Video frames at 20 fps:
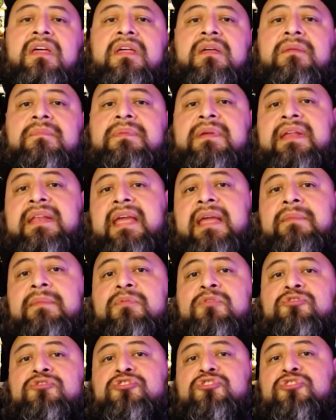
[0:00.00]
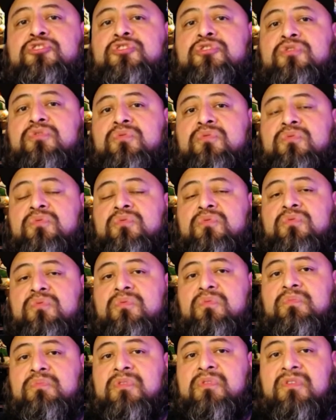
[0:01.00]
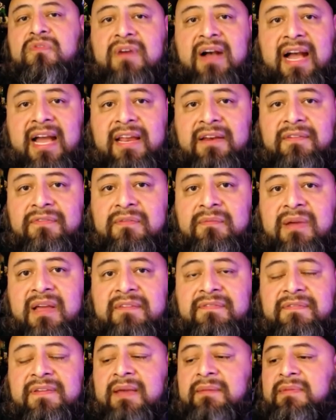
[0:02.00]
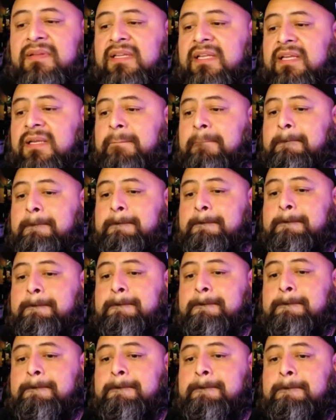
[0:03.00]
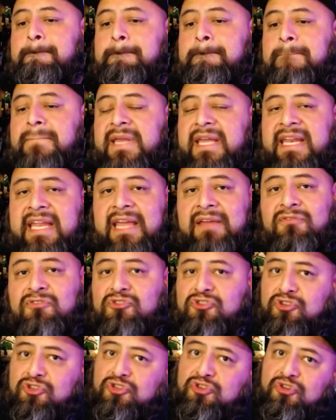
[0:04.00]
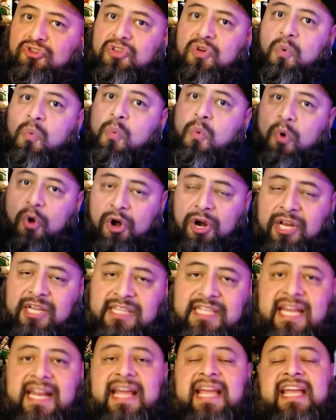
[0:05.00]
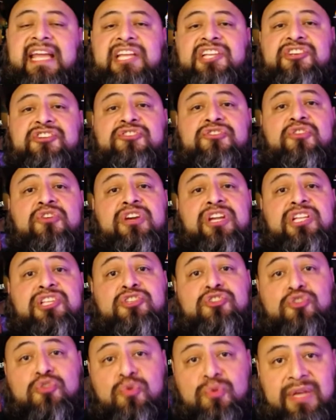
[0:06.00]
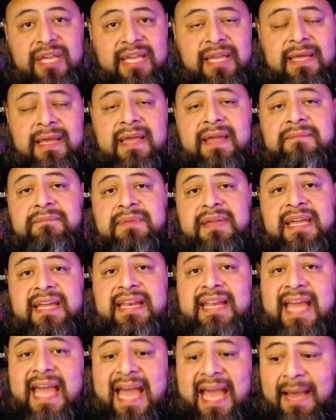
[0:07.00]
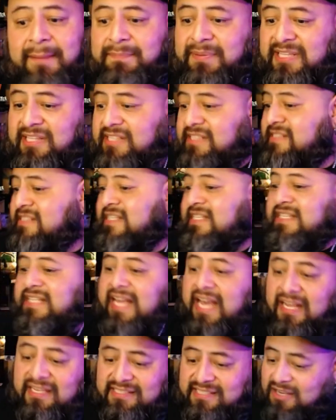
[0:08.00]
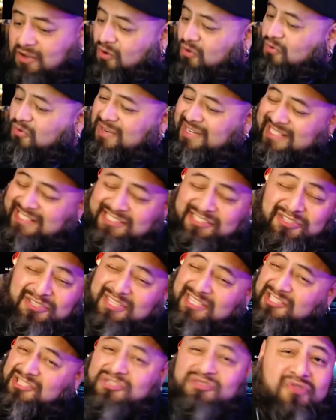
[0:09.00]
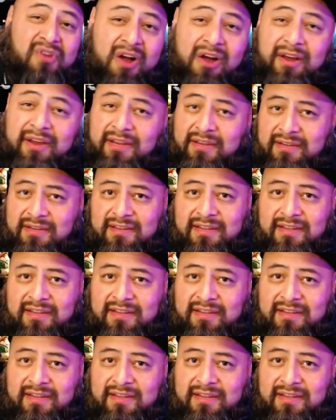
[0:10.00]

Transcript: being able to provide for my family, being able to do the work that I enjoy doing and being happy to sit down and say, oh, let's do this drawing.